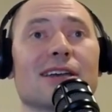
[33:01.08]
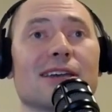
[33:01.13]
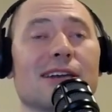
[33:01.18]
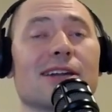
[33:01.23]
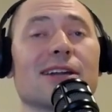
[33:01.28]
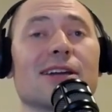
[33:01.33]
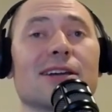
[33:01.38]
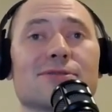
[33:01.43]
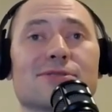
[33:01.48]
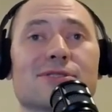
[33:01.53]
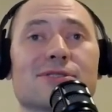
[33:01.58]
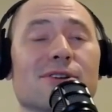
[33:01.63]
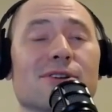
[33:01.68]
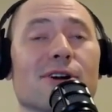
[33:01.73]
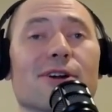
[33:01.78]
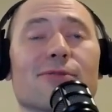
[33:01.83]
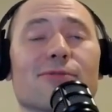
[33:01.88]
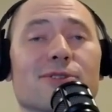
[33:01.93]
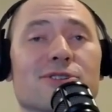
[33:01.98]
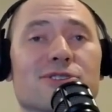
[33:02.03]
getting
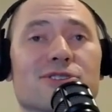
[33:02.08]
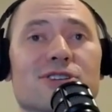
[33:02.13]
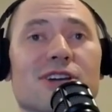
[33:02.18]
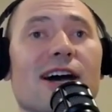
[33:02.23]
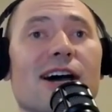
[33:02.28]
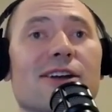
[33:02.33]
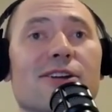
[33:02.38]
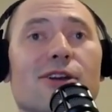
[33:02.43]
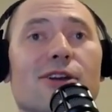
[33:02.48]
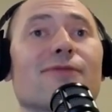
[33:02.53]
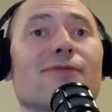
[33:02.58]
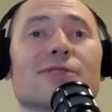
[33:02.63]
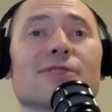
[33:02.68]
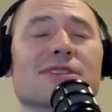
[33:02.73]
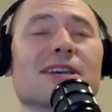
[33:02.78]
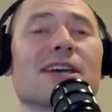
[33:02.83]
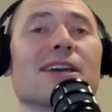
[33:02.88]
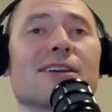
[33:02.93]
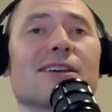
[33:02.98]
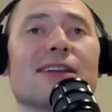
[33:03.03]
started with Shiny, or
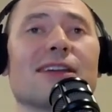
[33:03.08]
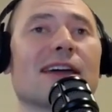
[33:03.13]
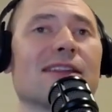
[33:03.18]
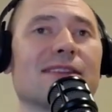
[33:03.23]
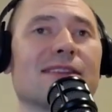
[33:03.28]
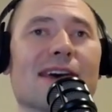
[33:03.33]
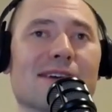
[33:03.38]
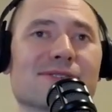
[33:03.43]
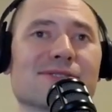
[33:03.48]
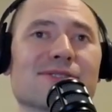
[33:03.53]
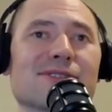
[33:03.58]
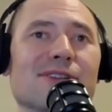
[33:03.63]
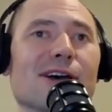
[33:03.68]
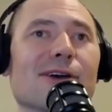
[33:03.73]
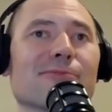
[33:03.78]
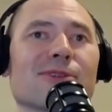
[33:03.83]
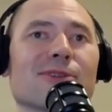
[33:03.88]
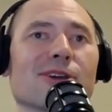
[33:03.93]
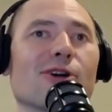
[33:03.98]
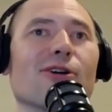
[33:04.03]
even taking that next
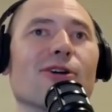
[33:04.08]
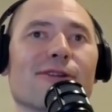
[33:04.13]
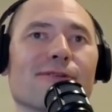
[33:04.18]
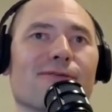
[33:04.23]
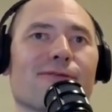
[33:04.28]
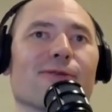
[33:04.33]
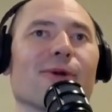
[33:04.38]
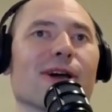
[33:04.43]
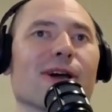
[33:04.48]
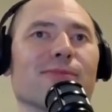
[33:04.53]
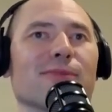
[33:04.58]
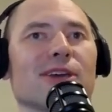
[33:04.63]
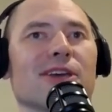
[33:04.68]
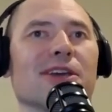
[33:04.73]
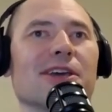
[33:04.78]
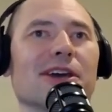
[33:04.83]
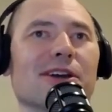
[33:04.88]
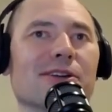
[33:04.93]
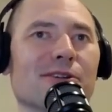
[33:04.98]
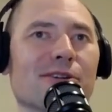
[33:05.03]
step to going from like
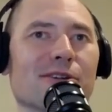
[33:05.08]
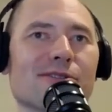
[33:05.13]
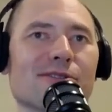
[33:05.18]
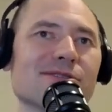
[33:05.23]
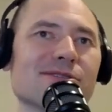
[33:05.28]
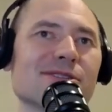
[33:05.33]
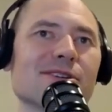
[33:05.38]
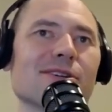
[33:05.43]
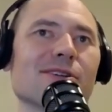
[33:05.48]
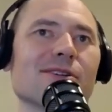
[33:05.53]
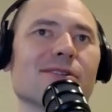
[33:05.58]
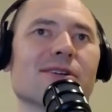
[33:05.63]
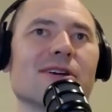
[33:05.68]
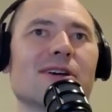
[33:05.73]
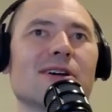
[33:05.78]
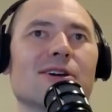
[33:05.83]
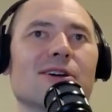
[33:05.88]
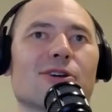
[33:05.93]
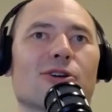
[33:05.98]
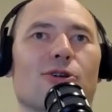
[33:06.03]
beginner to
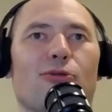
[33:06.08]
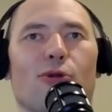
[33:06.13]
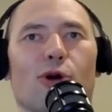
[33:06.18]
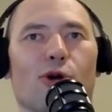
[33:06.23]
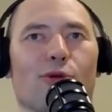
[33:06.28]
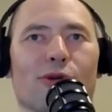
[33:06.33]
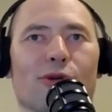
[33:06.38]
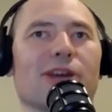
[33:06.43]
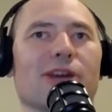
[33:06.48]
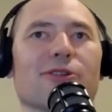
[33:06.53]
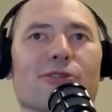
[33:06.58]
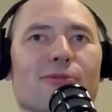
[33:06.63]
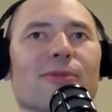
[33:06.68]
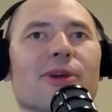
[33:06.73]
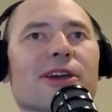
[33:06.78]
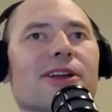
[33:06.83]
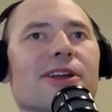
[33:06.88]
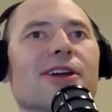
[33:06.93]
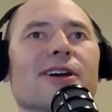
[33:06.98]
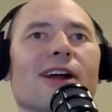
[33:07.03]
quote
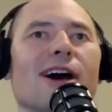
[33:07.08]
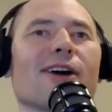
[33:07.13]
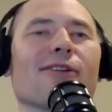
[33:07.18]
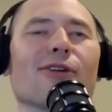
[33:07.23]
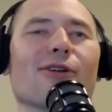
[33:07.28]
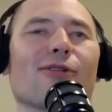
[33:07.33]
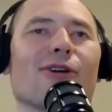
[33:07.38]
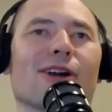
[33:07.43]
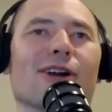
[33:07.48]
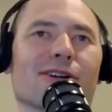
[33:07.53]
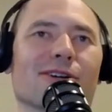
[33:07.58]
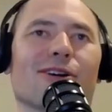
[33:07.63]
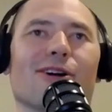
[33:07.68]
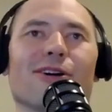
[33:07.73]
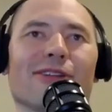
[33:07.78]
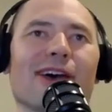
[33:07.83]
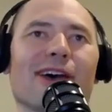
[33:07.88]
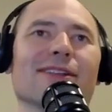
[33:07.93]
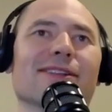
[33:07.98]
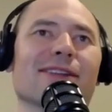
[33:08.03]
intermediate, however you want to
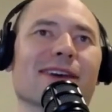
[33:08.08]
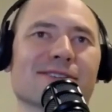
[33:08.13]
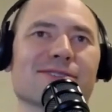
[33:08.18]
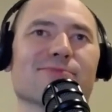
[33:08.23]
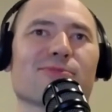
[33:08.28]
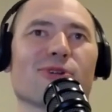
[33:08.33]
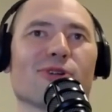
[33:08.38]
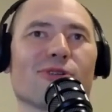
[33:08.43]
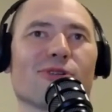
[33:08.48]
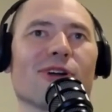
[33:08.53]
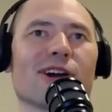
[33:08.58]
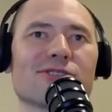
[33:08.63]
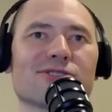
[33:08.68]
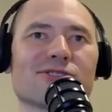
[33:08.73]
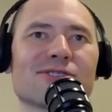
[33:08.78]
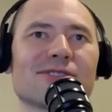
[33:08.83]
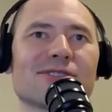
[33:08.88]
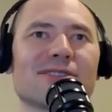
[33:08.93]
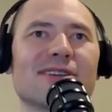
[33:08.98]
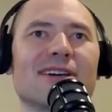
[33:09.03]
call that next
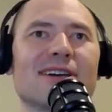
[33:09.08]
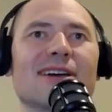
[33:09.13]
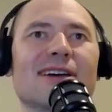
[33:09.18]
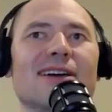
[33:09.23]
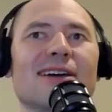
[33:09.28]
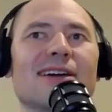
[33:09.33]
progression,